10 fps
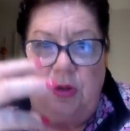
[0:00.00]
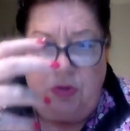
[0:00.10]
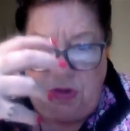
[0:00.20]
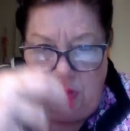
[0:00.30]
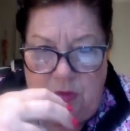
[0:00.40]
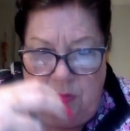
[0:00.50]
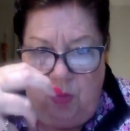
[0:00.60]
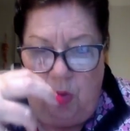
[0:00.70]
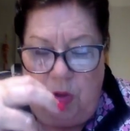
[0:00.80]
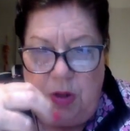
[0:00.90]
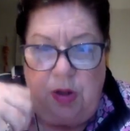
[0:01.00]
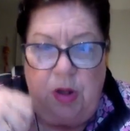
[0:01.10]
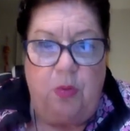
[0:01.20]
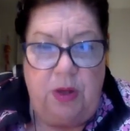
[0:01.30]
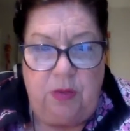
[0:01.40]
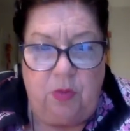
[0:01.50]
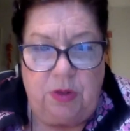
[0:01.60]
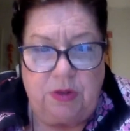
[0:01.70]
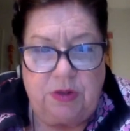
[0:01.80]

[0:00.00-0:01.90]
just more go inward.